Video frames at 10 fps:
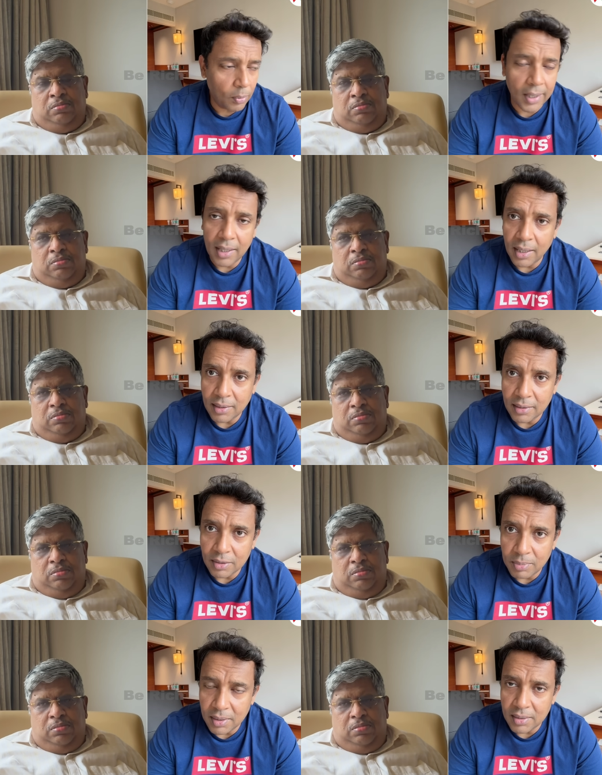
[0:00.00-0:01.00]
Speaker 1: why Anand
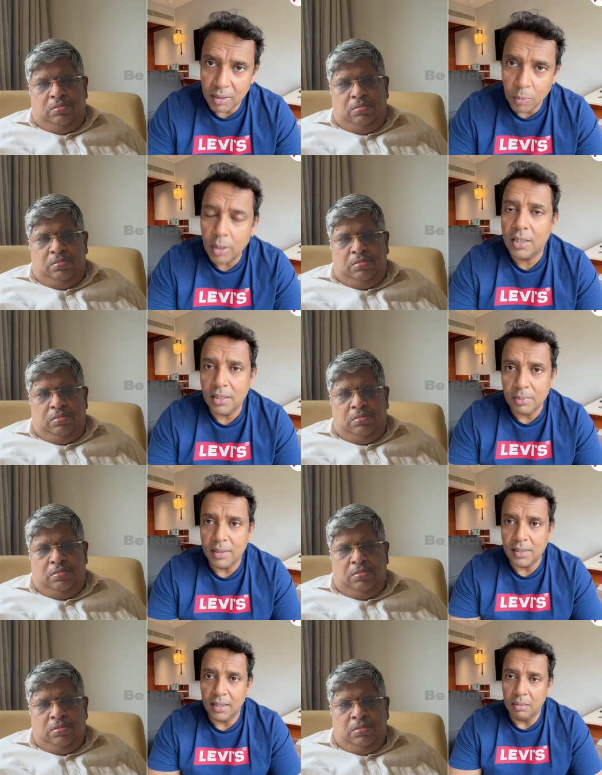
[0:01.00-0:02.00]
has been saying what he's
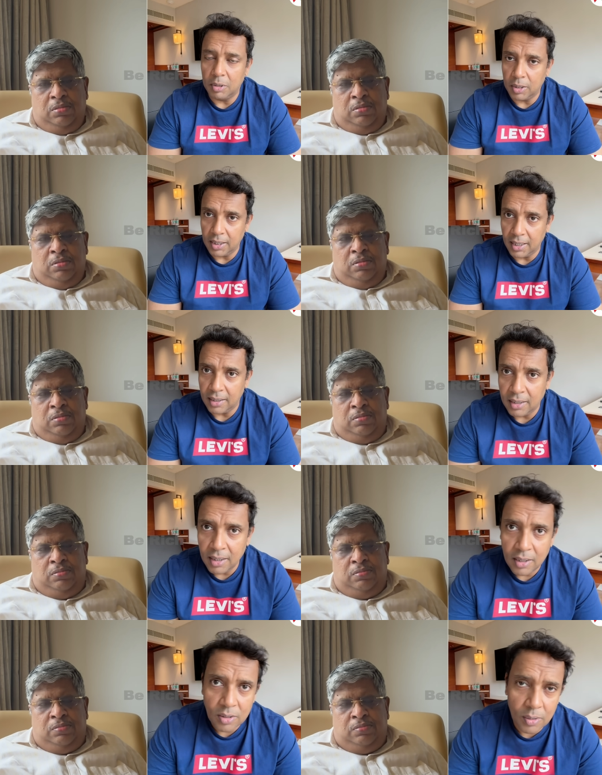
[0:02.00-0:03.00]
been saying about AI.
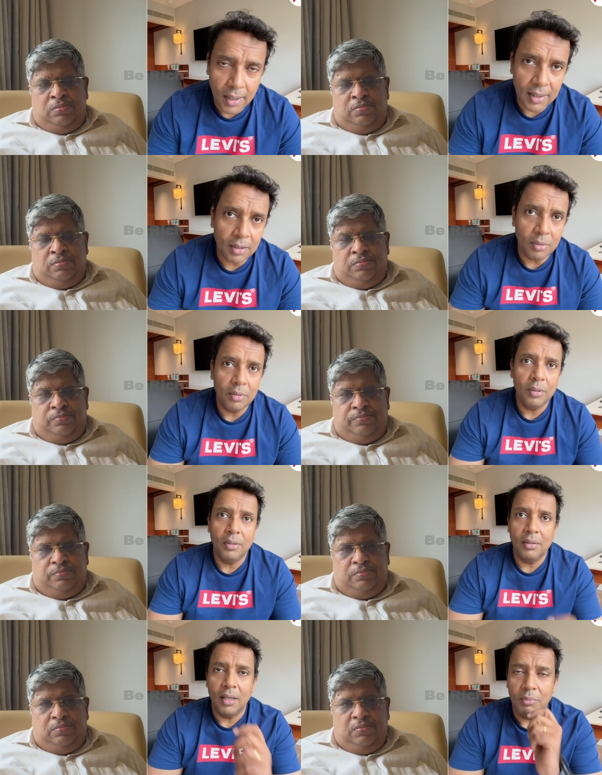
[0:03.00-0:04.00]
So, Anand,
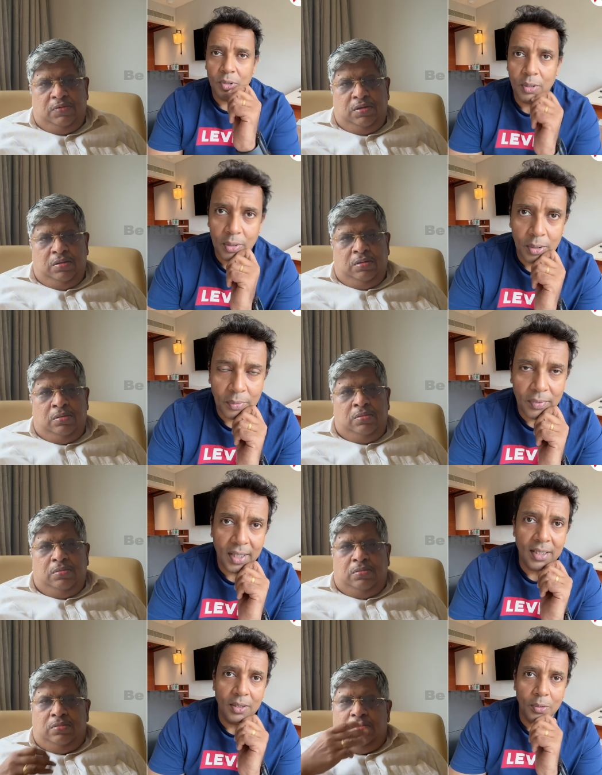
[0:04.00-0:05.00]
I'm sure you've
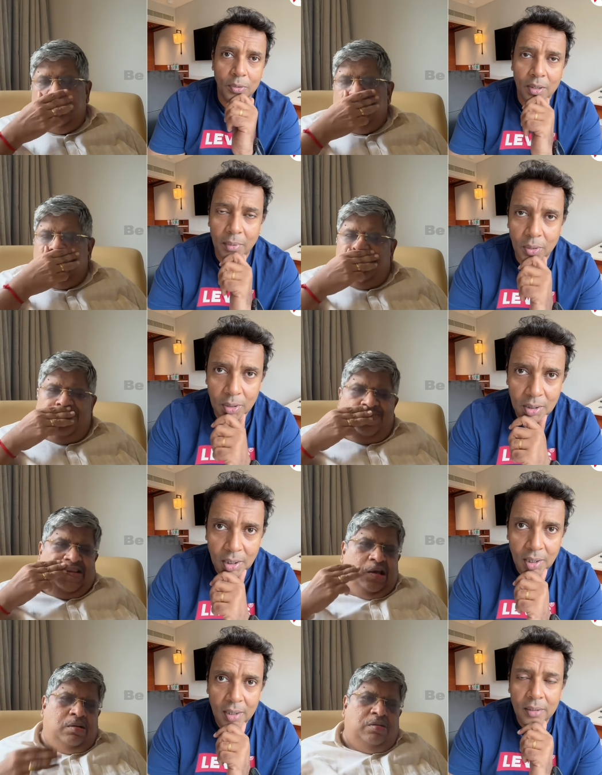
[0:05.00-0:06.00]
read the news about.
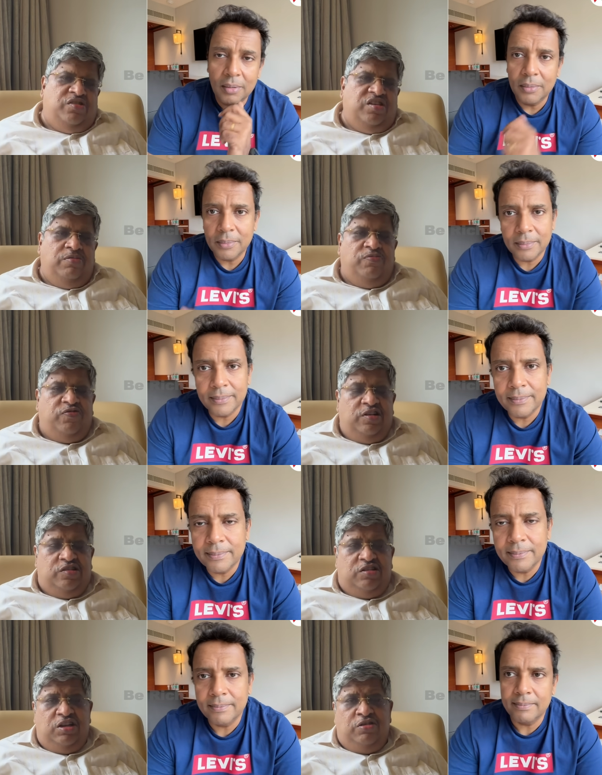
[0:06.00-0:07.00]
Speaker 2: Yeah. See,
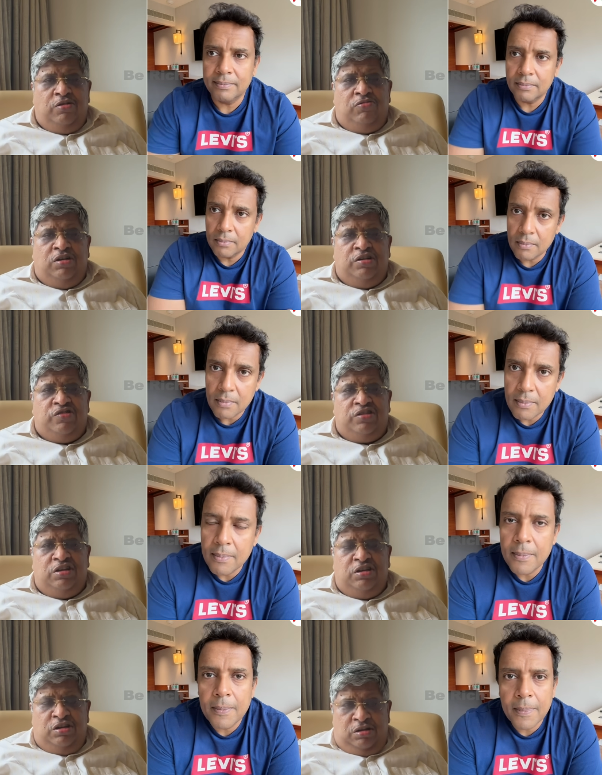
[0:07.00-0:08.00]
first thing you have to
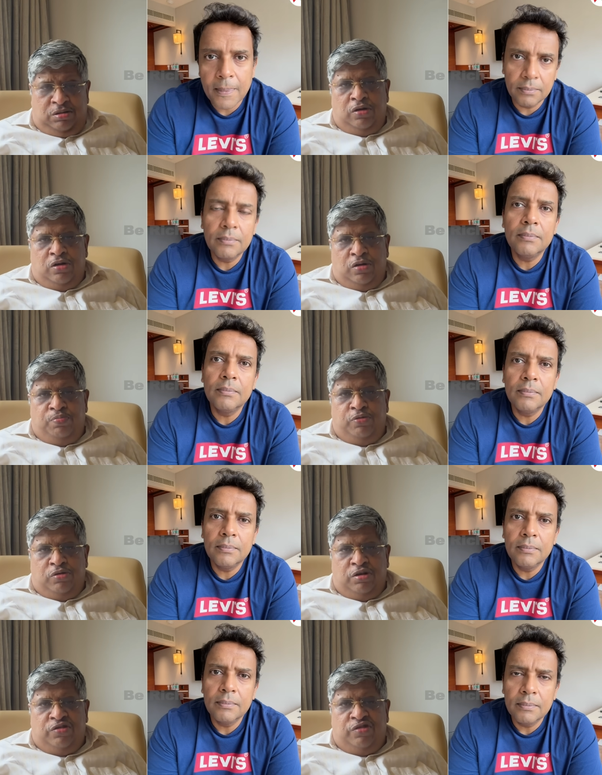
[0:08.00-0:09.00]
understand is
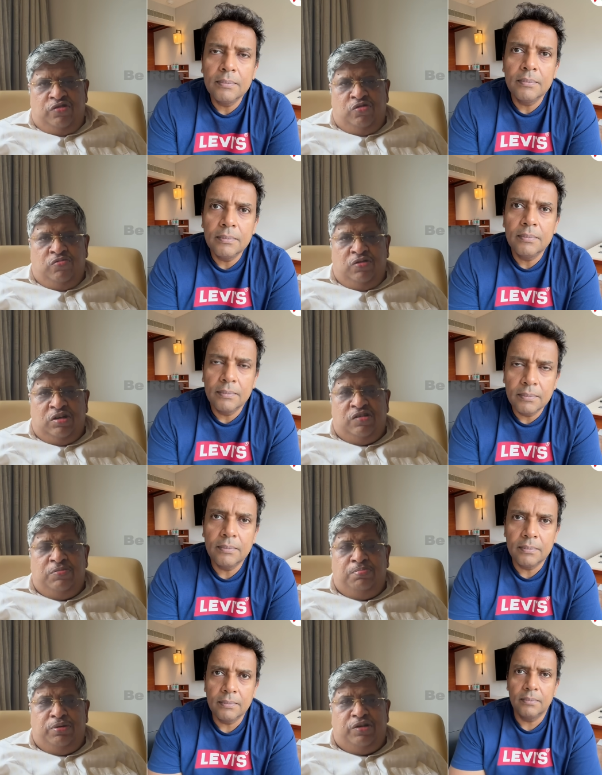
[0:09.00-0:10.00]
computers is you works
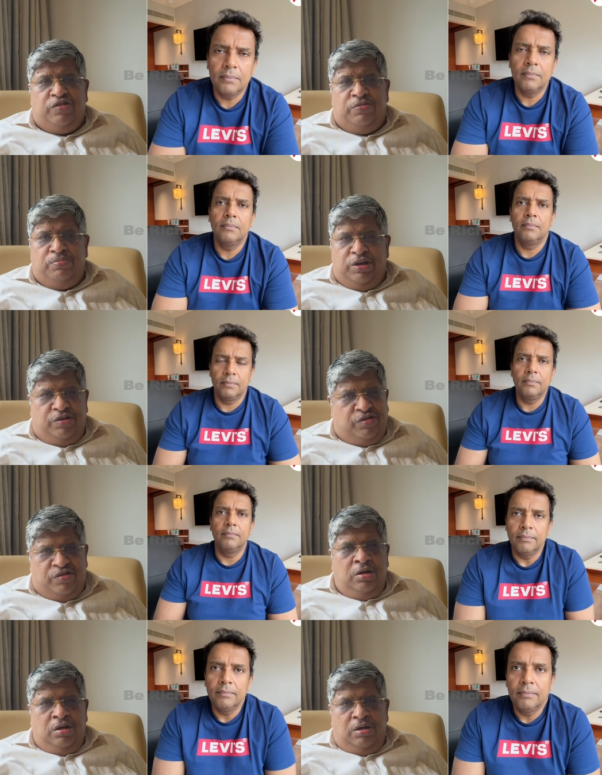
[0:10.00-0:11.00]
in bits and
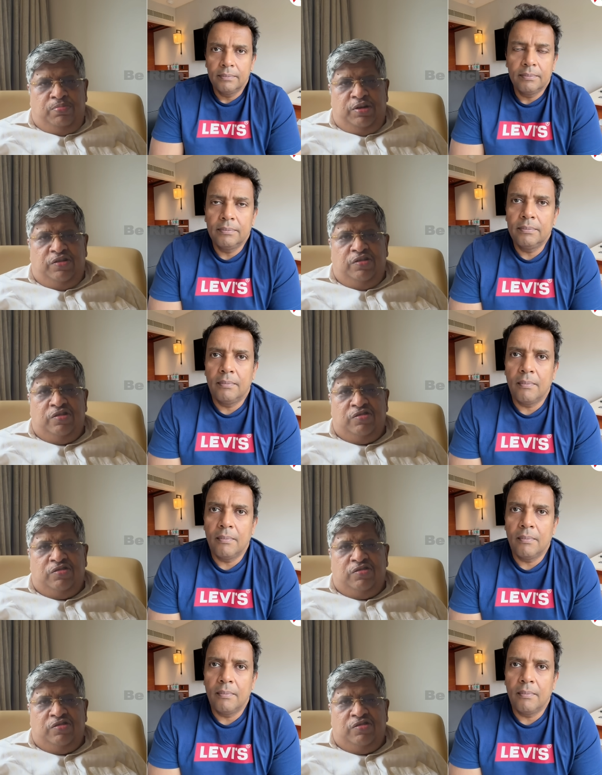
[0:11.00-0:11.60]
bytes. Your bits is a